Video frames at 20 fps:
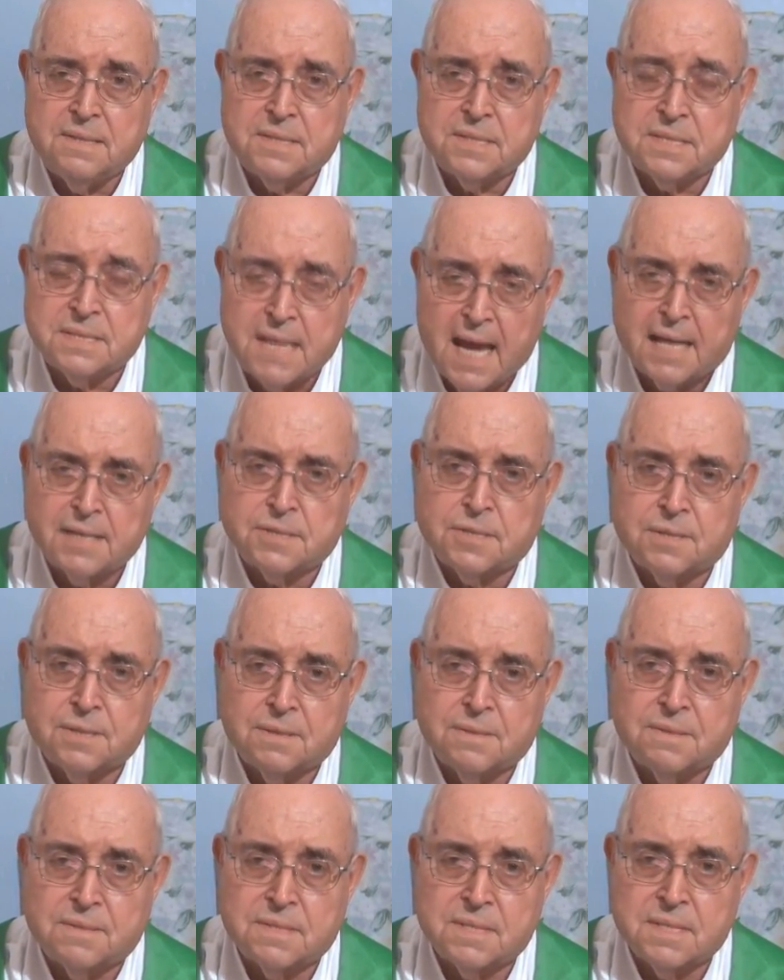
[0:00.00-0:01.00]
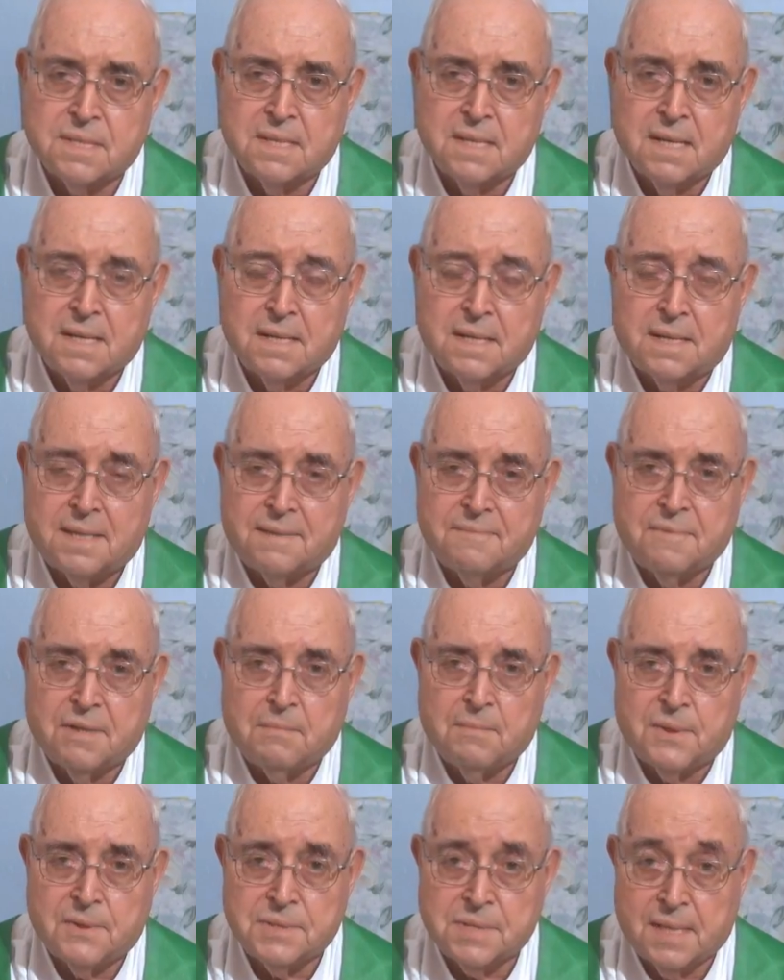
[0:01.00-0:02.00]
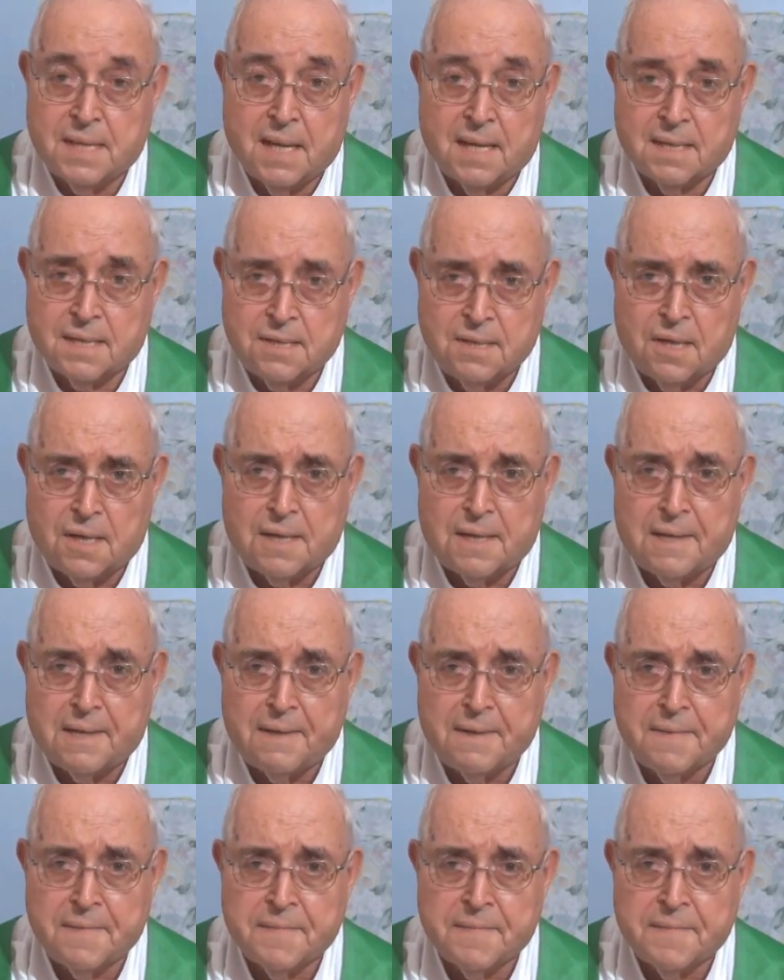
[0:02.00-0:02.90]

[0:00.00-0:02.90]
statutes of the Mosaic Law.